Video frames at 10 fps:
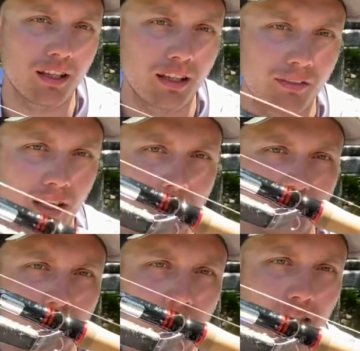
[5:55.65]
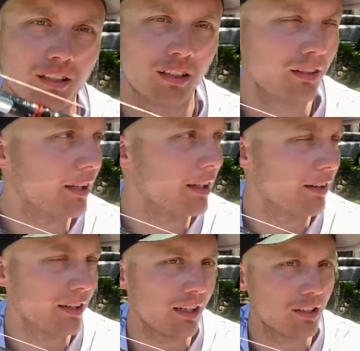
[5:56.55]
Like I've got a Suick on there right
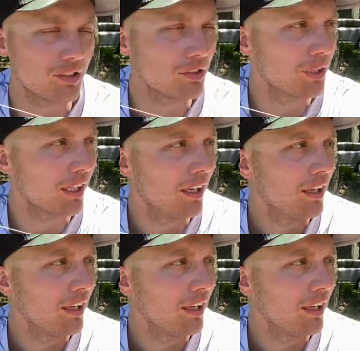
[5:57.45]
now, nine inch Suick.